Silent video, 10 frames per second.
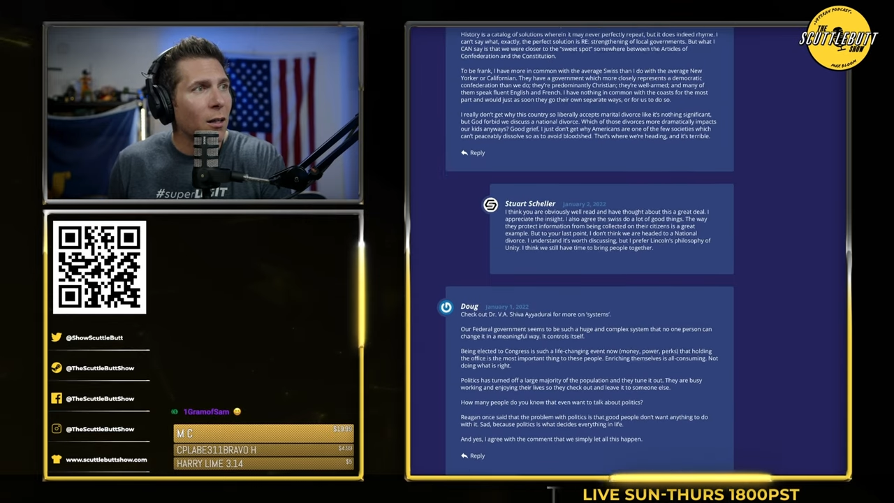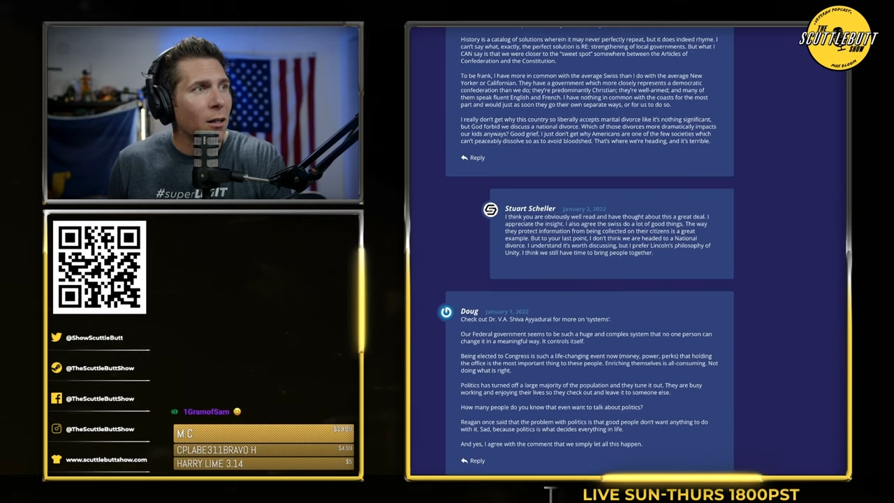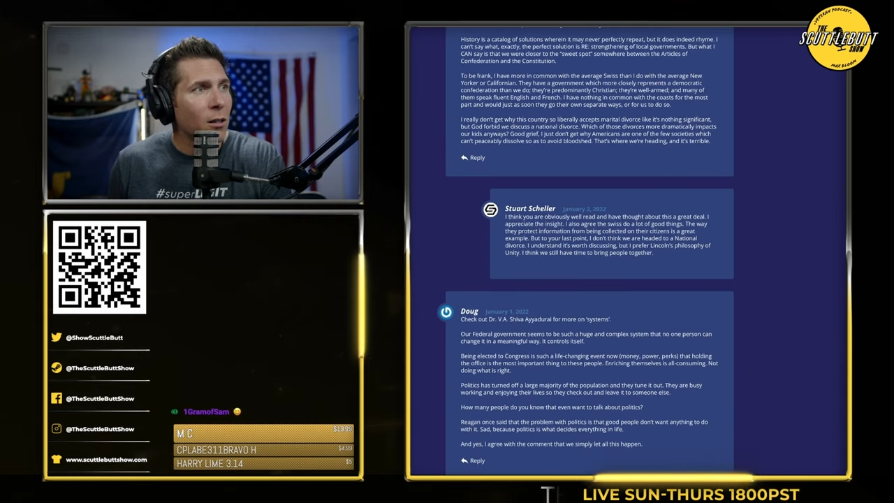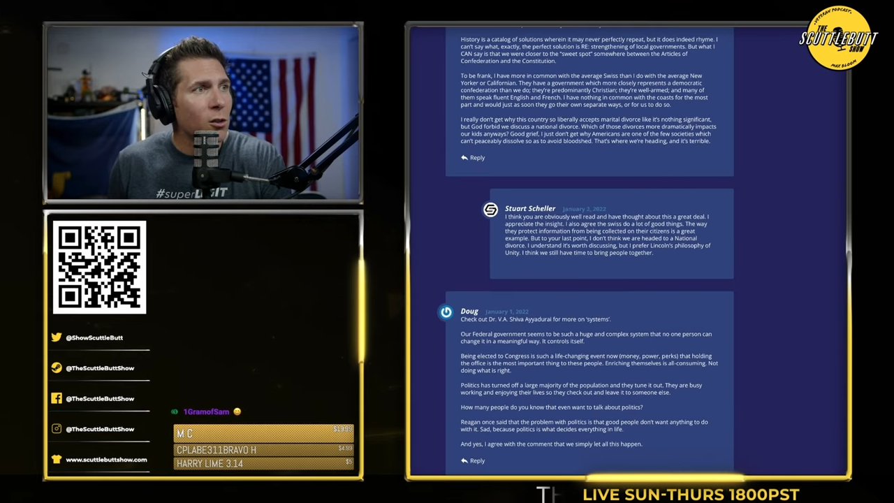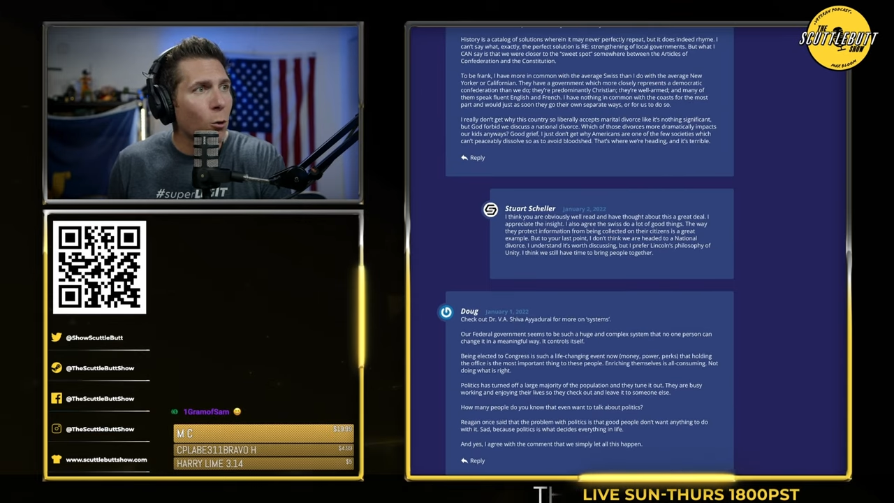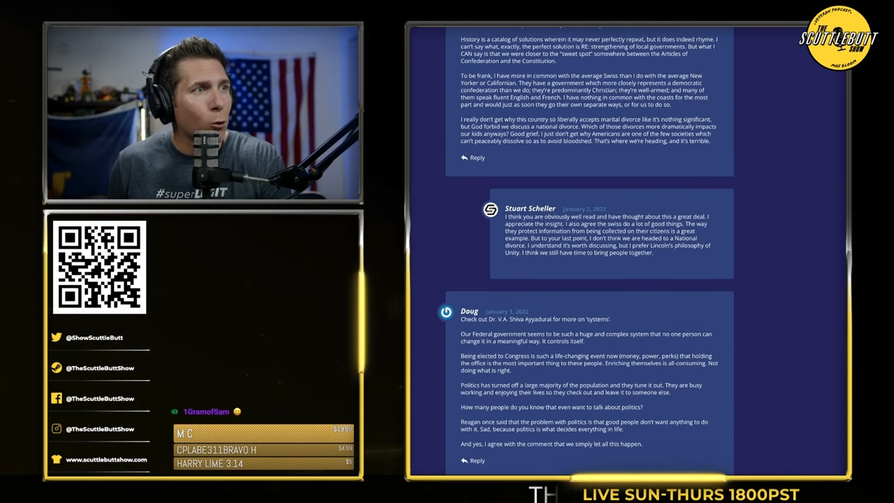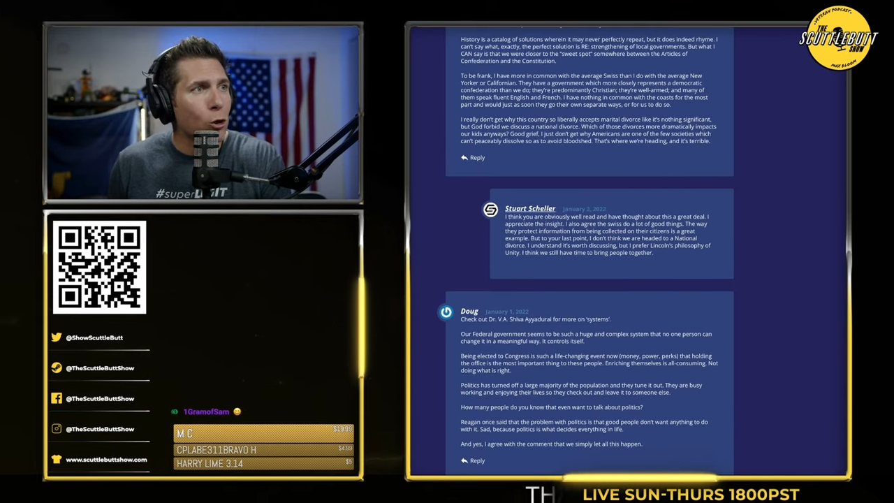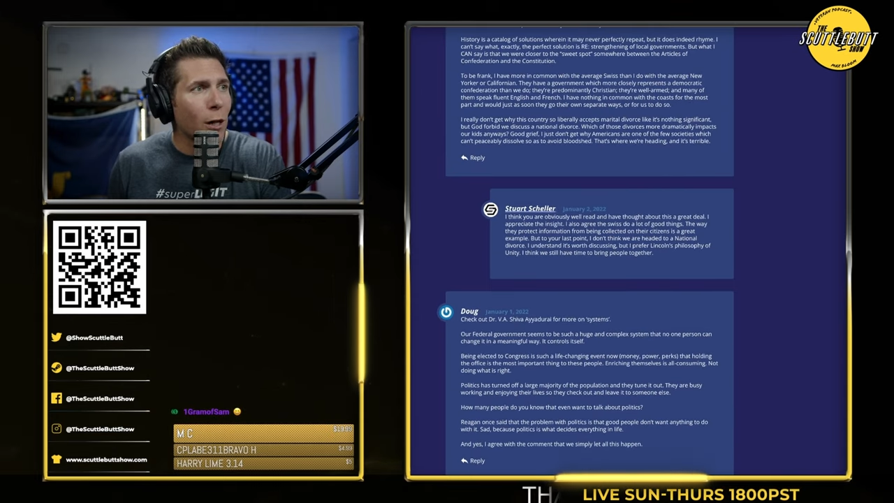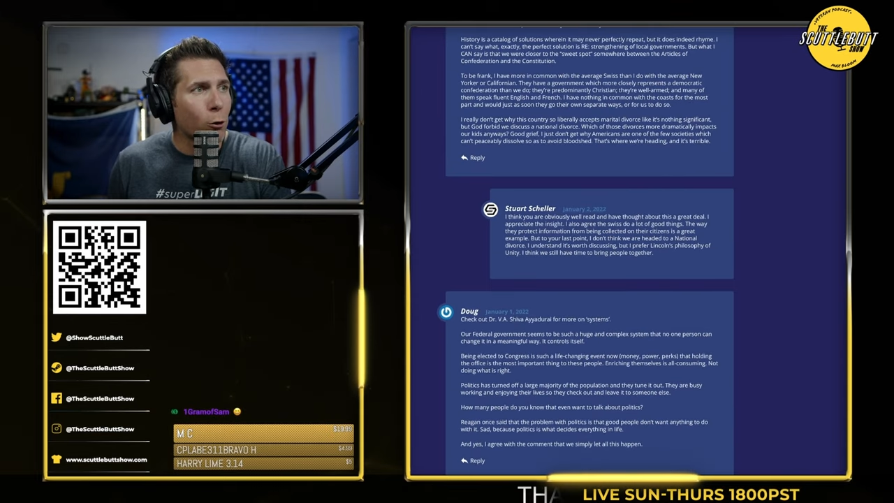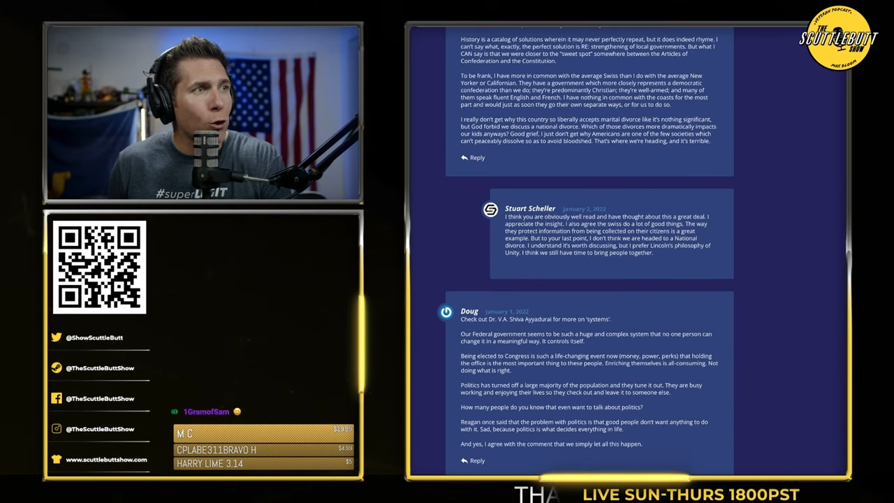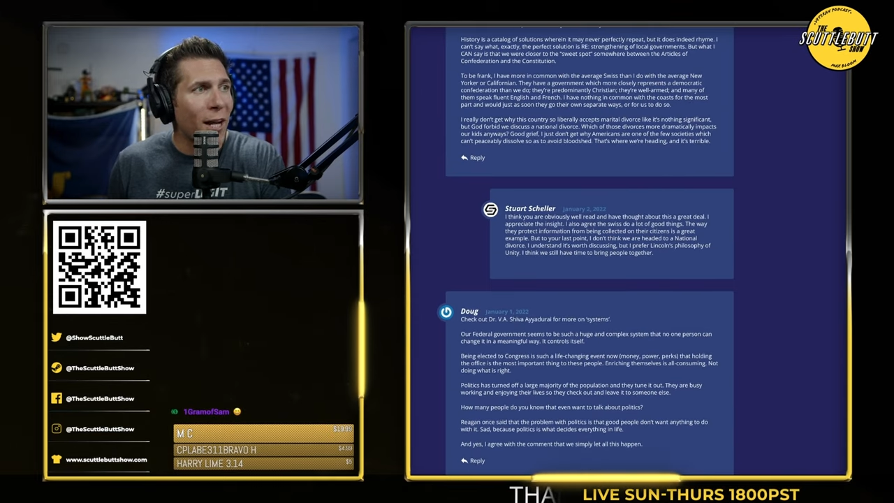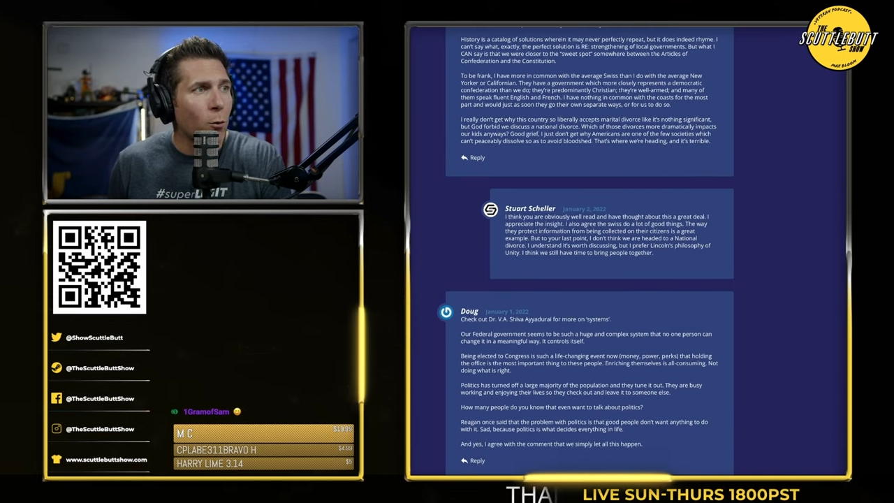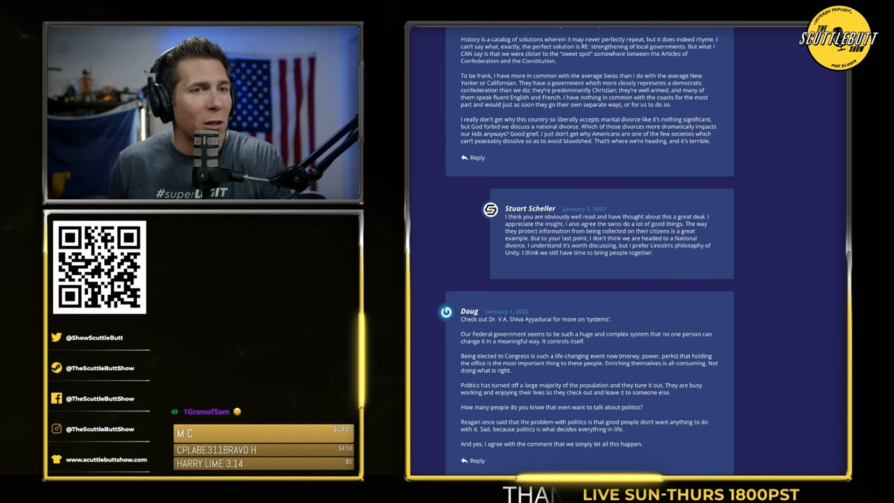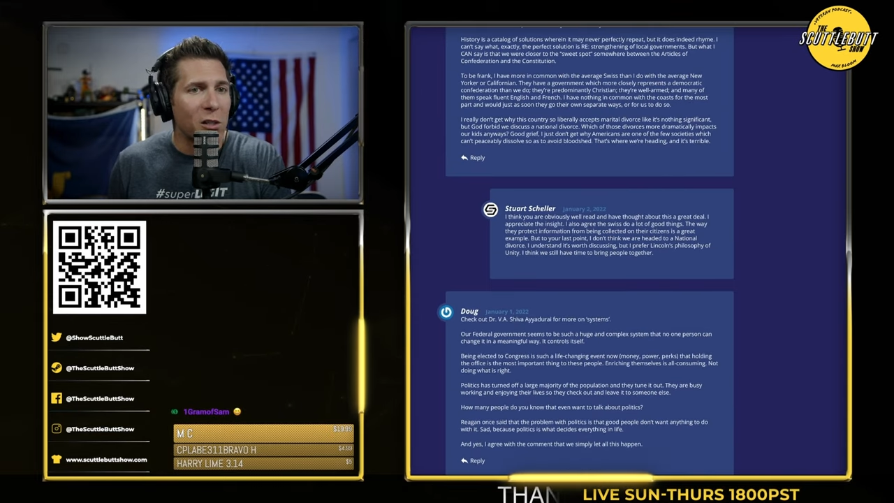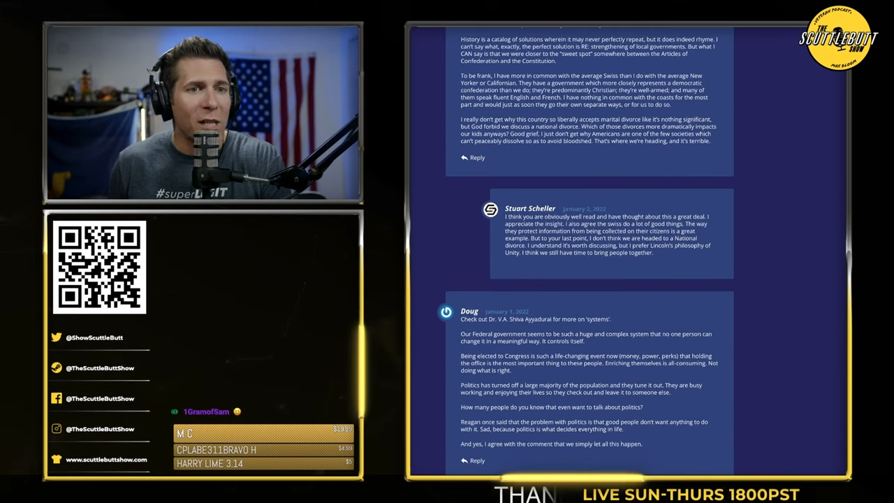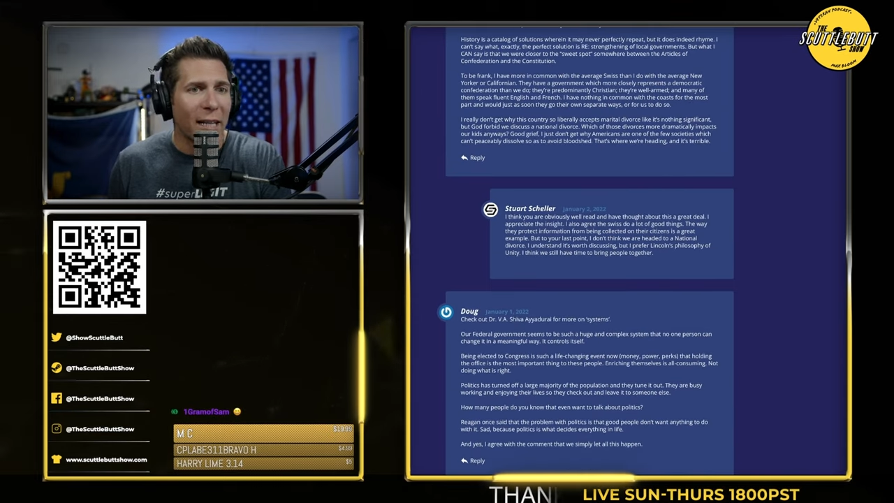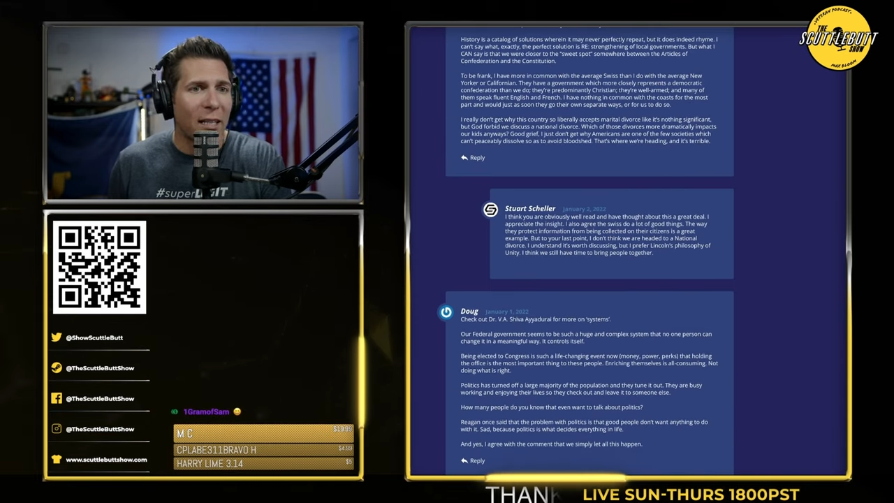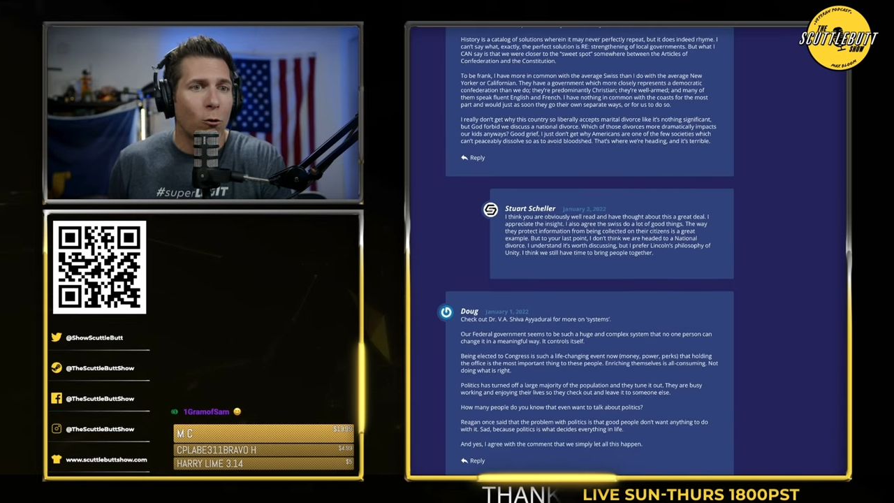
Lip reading: Stuart Scheller, January 2nd.